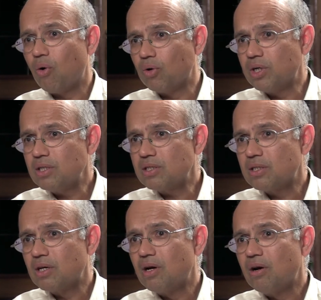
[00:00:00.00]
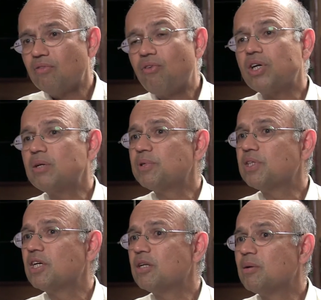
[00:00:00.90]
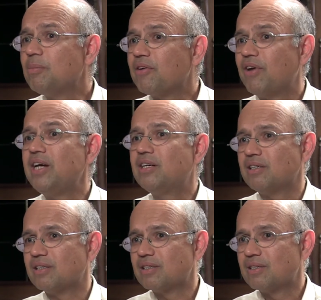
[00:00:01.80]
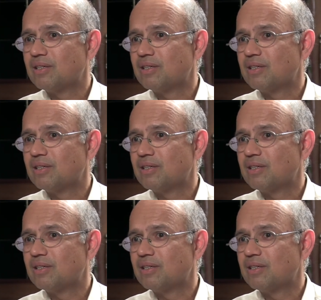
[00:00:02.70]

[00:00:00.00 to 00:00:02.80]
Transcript: owners, 40% of them are renters.